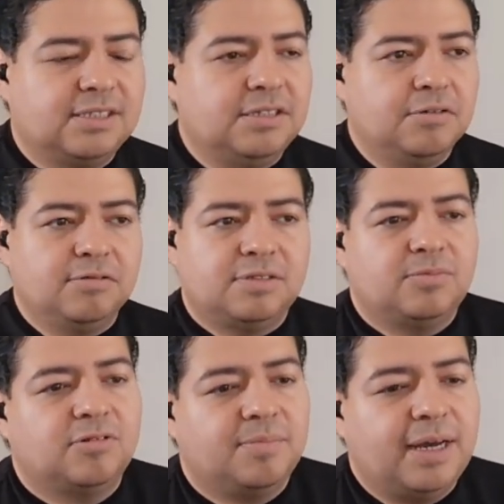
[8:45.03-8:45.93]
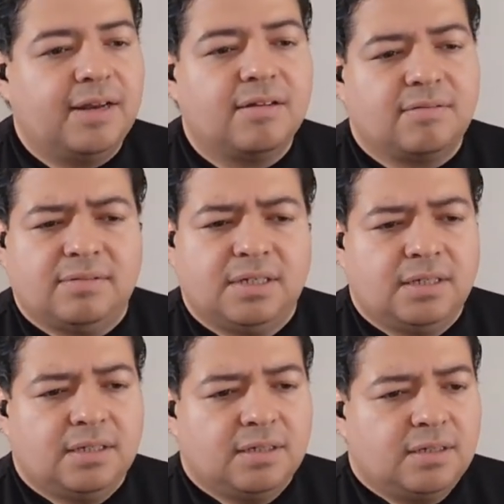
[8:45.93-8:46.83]
knows more about it,
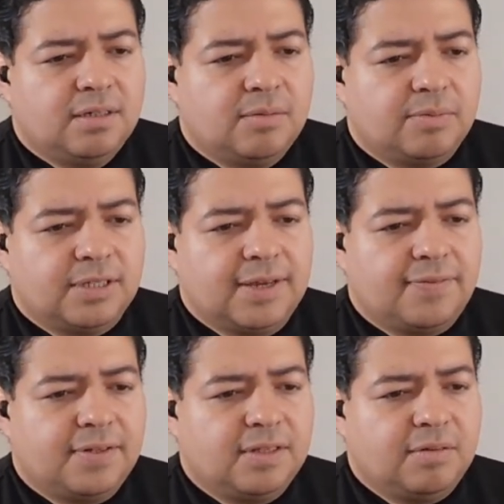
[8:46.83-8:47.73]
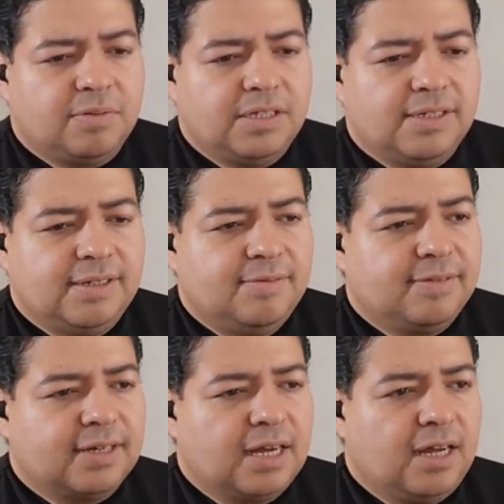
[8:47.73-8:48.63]
definitely please leave
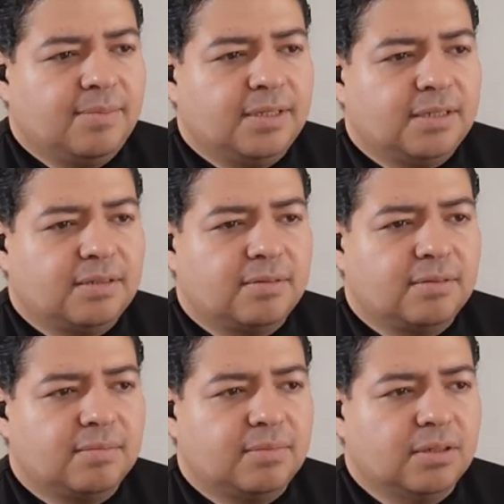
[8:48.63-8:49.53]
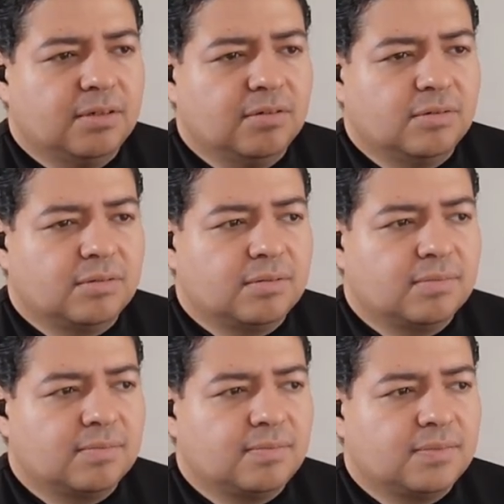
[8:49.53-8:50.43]
a comment below.
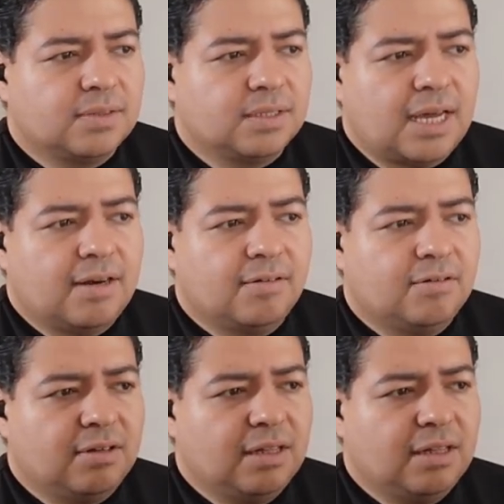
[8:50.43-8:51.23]
I don't know a